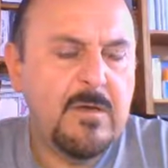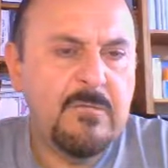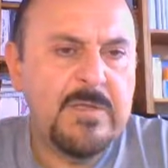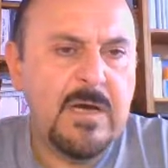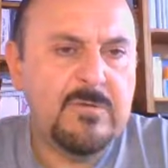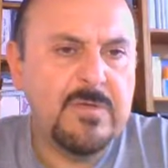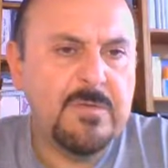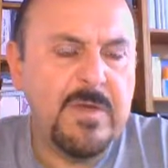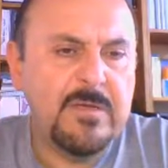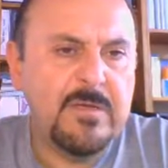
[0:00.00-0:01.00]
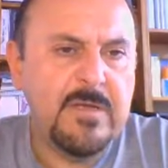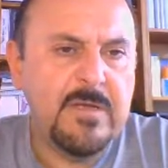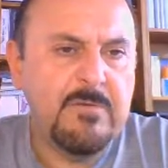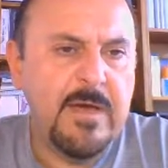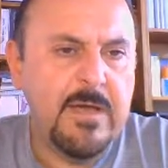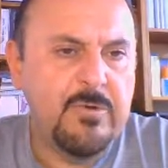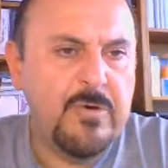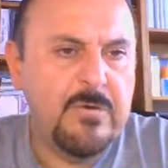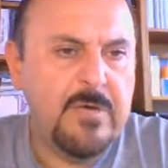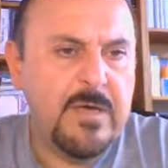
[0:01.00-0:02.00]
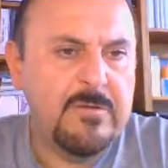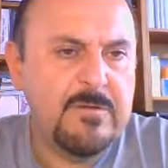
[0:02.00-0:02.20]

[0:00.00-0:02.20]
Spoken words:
without remaining any value, and